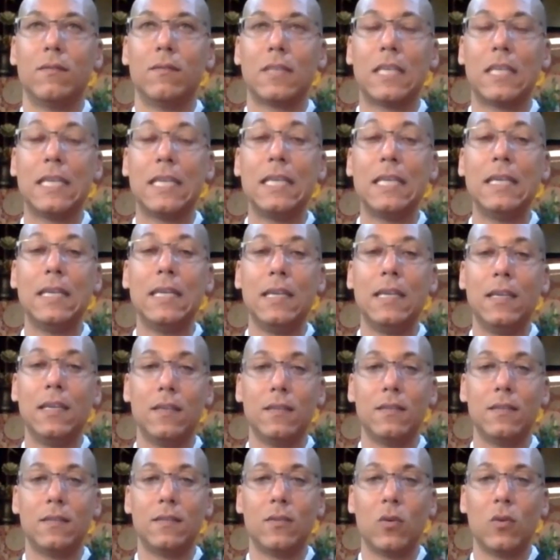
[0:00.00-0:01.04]
key
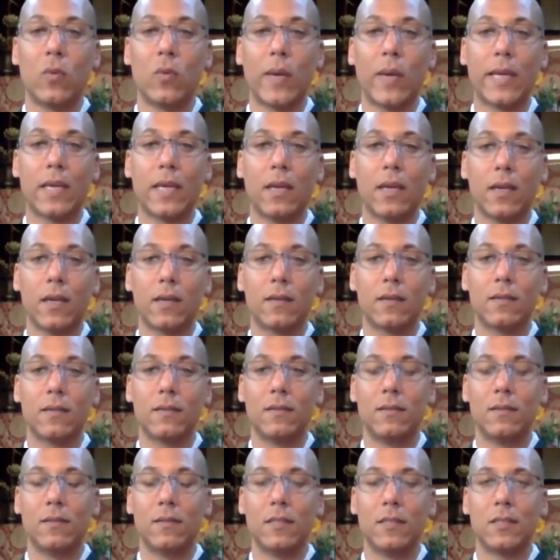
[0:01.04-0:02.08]
to awakening.
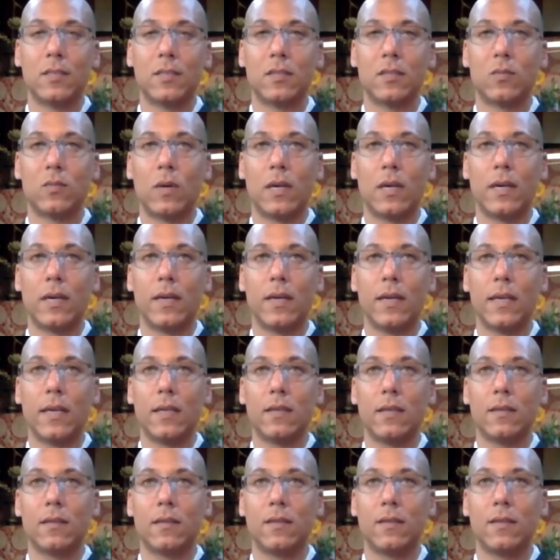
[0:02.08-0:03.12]
And this is why
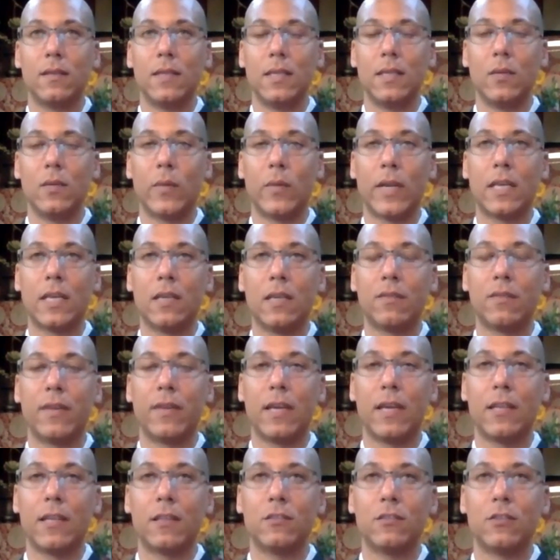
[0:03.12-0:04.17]
the awakening of
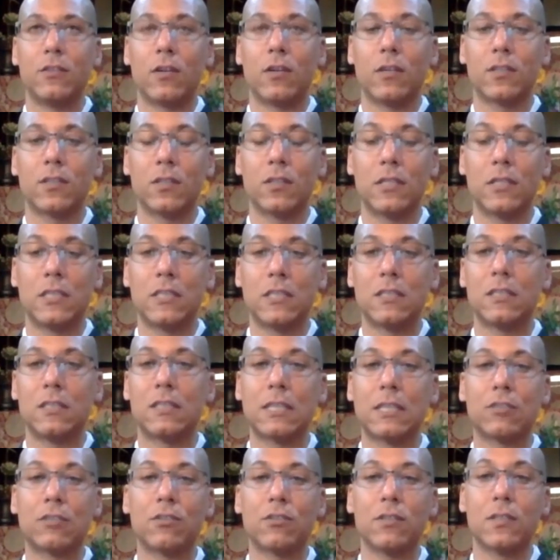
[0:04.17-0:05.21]
faith draws all these
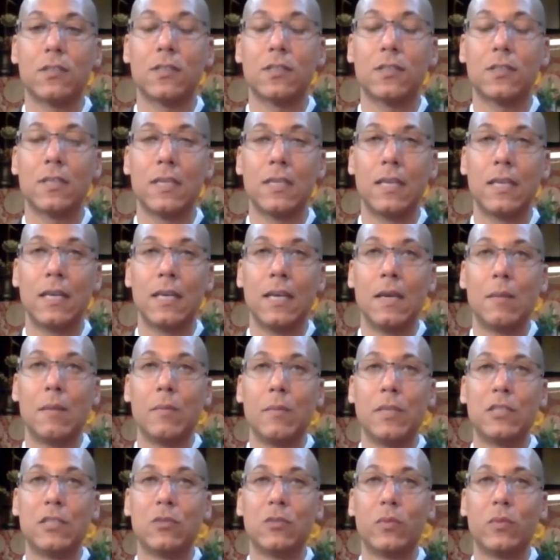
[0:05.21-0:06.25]
distinctions
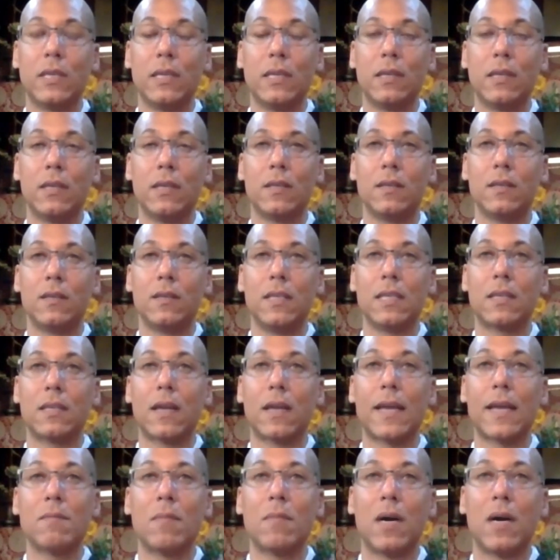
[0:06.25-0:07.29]
between the
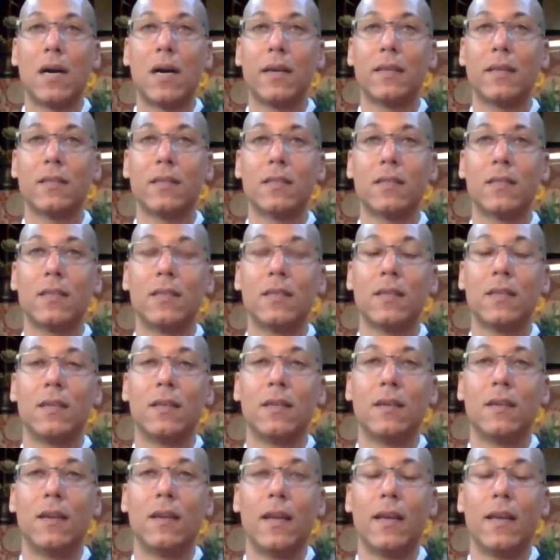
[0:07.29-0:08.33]
enlightened mind
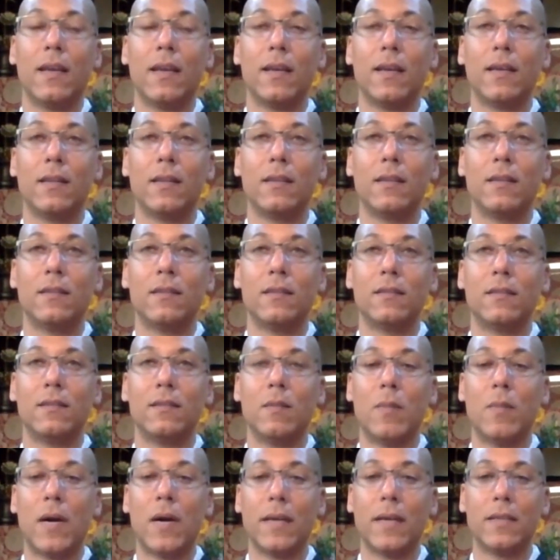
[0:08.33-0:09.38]
and
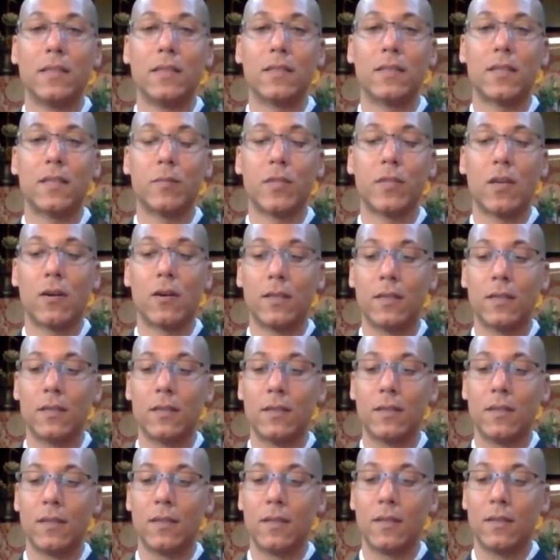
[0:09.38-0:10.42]
the mind in samsara.
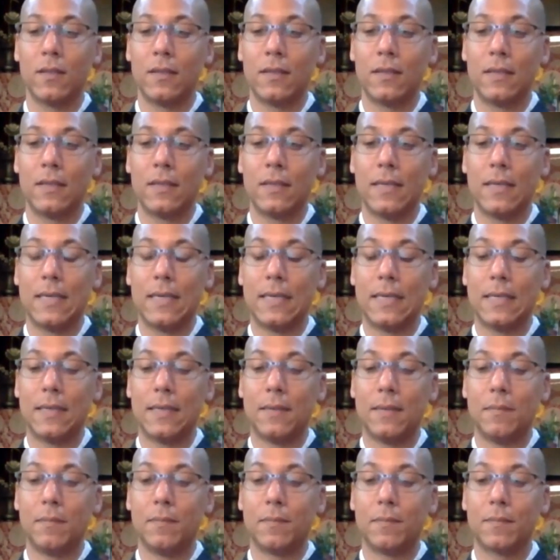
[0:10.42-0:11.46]

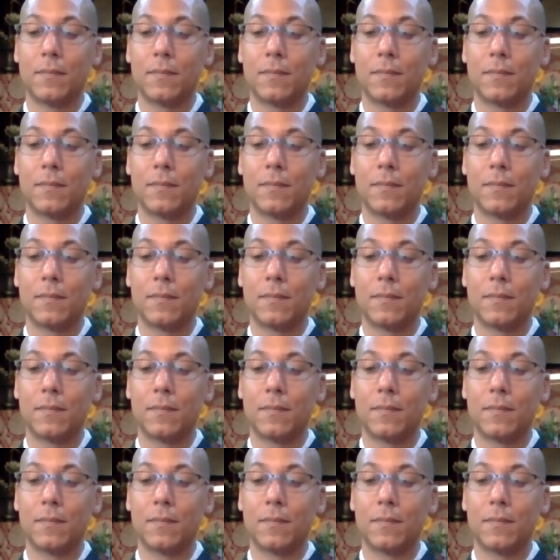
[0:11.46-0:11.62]
Um,